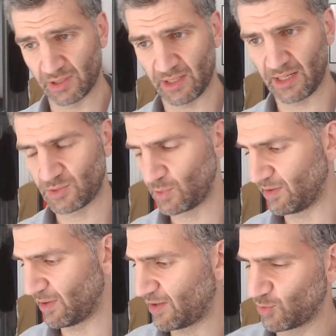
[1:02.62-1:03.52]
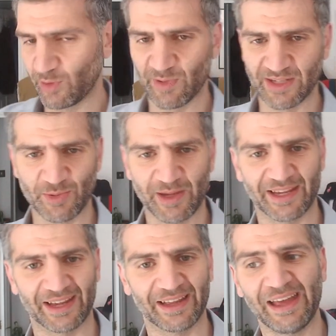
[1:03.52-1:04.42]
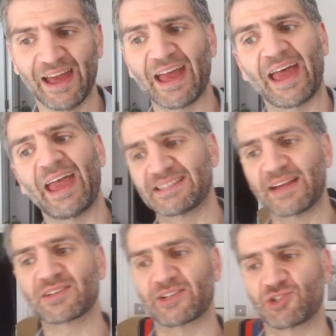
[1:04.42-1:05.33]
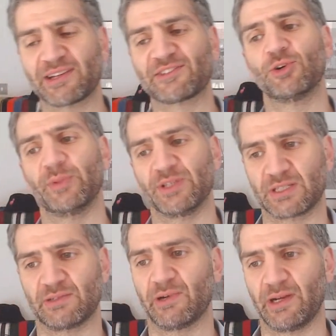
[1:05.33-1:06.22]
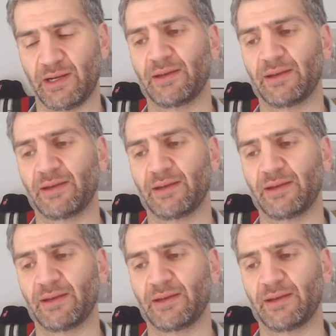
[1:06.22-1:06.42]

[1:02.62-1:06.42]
it as we as we've been speaking. It sounds like Transformers, right?